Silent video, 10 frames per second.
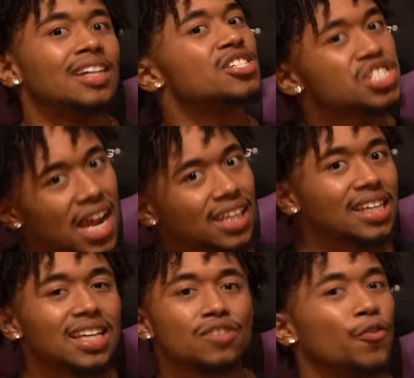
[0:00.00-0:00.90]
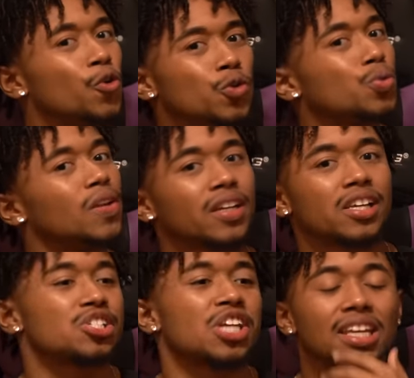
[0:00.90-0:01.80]
shaky. His views were
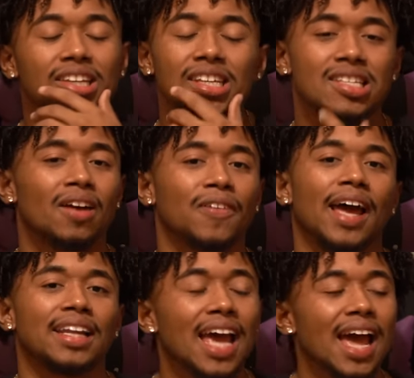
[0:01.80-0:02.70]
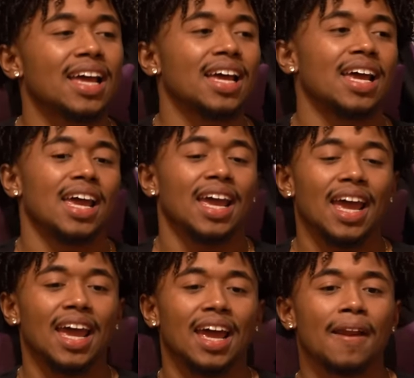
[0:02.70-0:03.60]
looking shaky, stuff like that
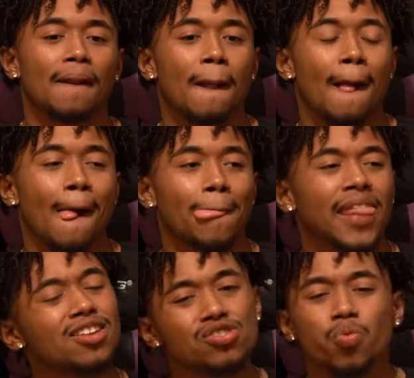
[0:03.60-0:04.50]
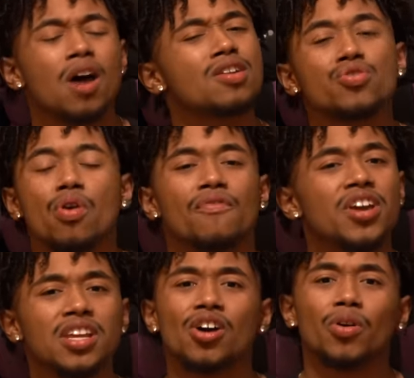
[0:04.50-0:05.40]
and um, he just wanted to do a
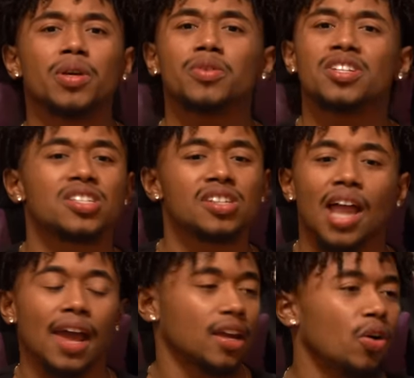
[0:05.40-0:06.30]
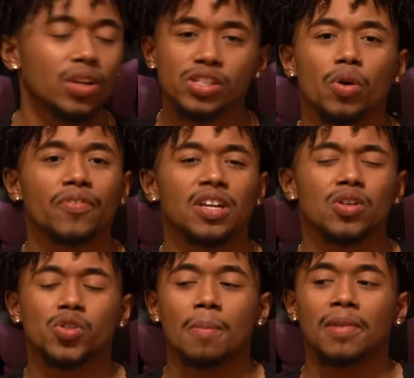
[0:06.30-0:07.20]
video. He was just like, oh, let's do a
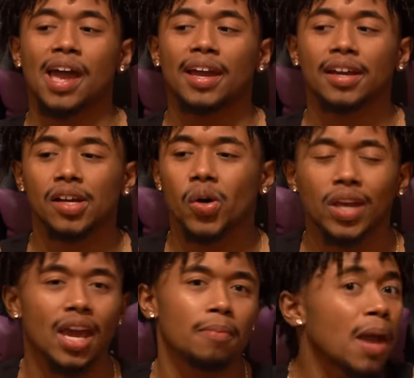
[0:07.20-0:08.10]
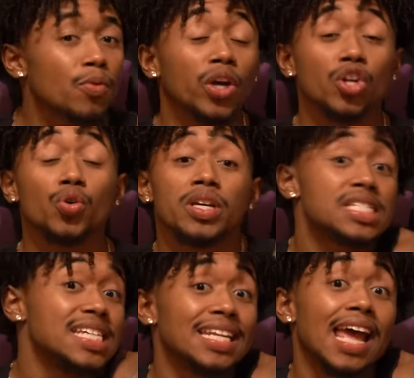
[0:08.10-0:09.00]
video. So I'm like, okay, maybe we can do a
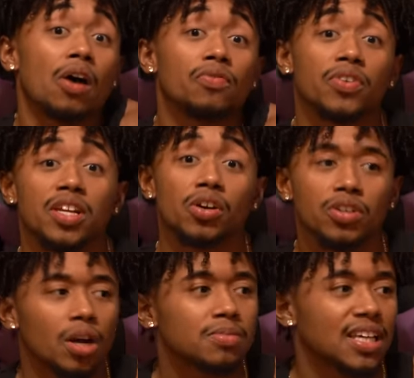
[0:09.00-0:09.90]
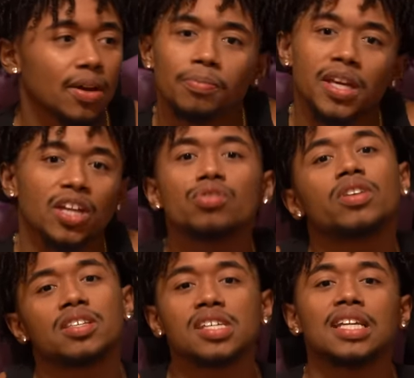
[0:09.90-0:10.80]
sit down video. You know what I'm saying? Me and you
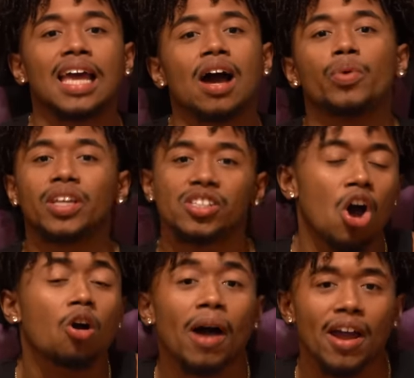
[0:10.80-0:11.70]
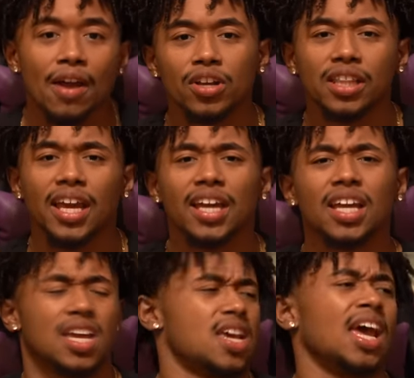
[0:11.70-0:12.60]
can sit down. We can talk about
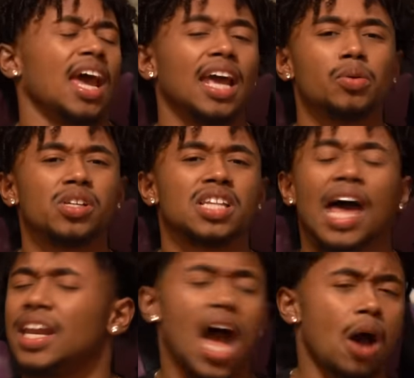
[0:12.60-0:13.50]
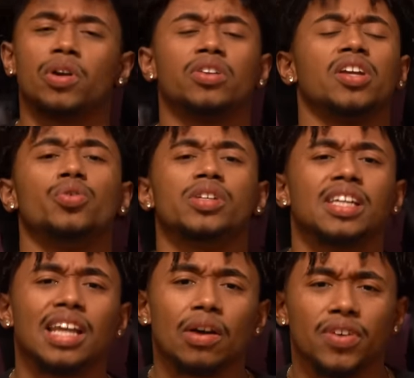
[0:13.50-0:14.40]
everything. And he was just like, nah, we don't need to do a
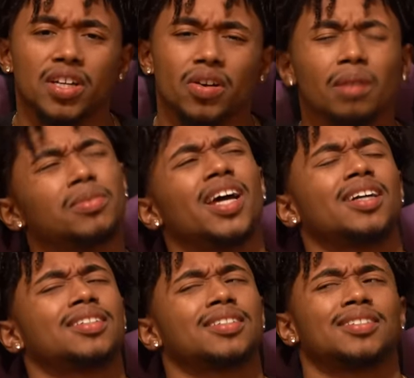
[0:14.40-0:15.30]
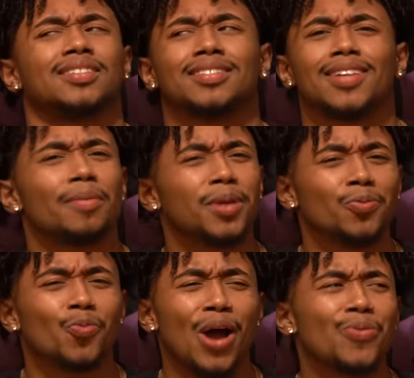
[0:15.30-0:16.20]
sit down video. I'm like, I
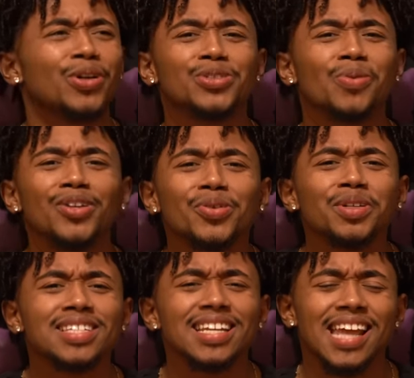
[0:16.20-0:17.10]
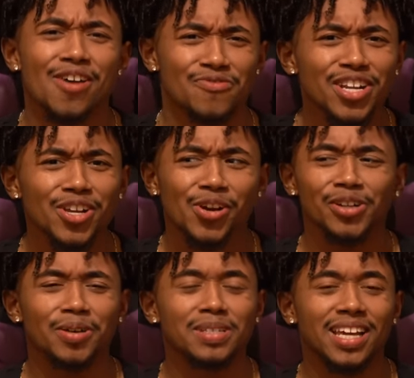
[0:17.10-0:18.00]
mean, why wouldn't you want to do a sit down video? You
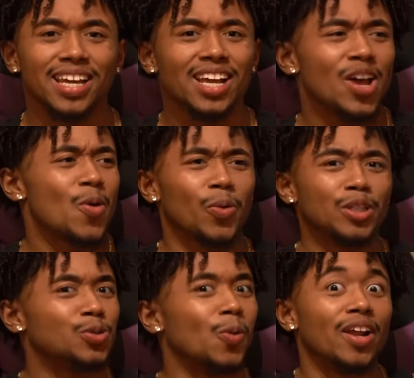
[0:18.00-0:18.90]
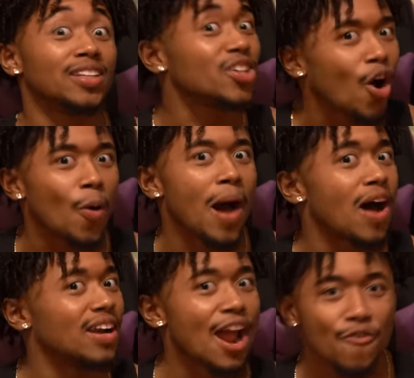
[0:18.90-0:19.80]
know what I'm saying? Wouldn't you want to talk
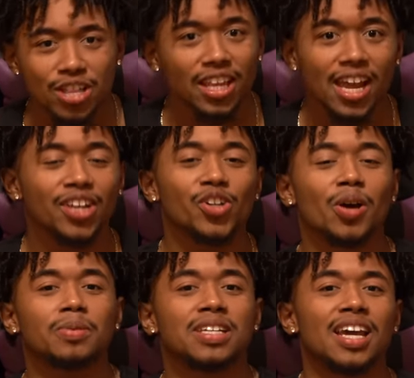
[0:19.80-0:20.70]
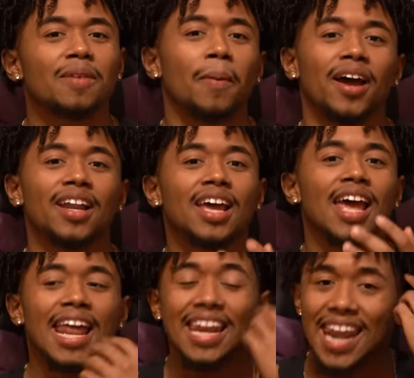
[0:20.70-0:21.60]
about everything? You know what I'm saying? But
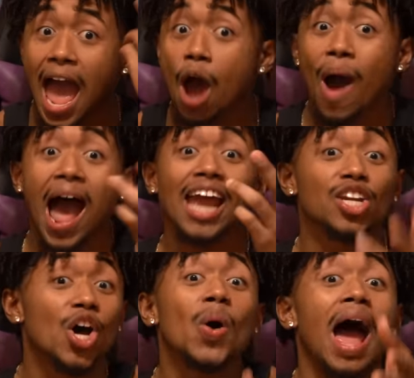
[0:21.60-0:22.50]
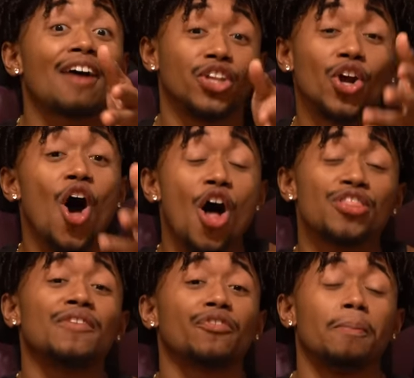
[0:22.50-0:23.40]
now I know after all
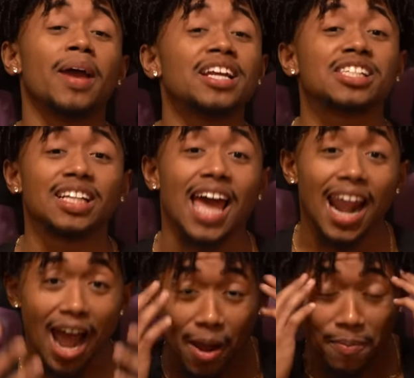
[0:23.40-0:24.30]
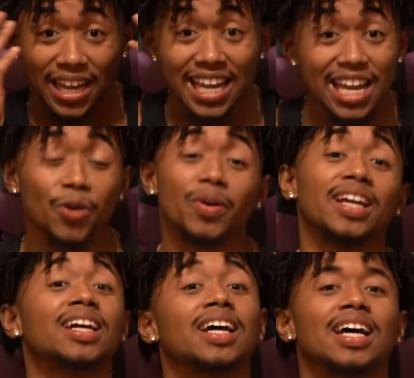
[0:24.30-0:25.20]
the information that I'm
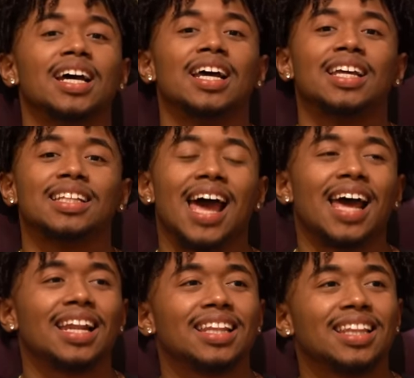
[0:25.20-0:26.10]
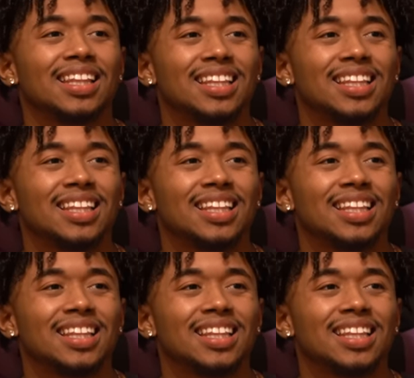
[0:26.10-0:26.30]
hearing that